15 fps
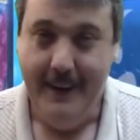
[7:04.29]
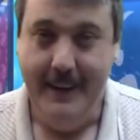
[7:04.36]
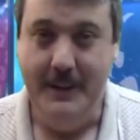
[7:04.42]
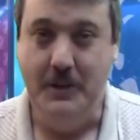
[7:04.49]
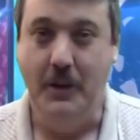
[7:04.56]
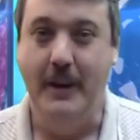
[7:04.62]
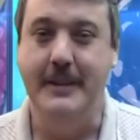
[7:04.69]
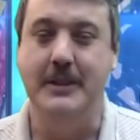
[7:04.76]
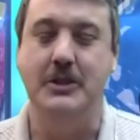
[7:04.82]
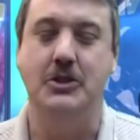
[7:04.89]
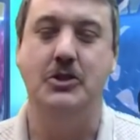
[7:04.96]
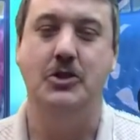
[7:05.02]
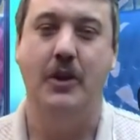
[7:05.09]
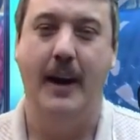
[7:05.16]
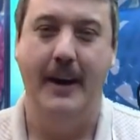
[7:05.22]
Detroit
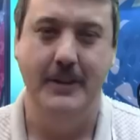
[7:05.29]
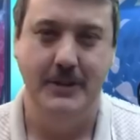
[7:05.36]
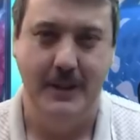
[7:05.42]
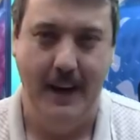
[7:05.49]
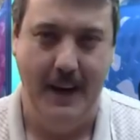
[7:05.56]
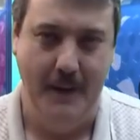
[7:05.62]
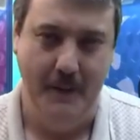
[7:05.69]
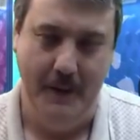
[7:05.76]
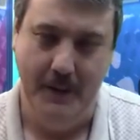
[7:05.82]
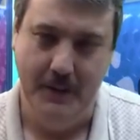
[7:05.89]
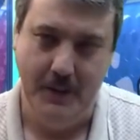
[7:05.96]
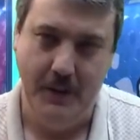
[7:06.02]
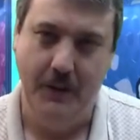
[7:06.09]
just trounced on them. There's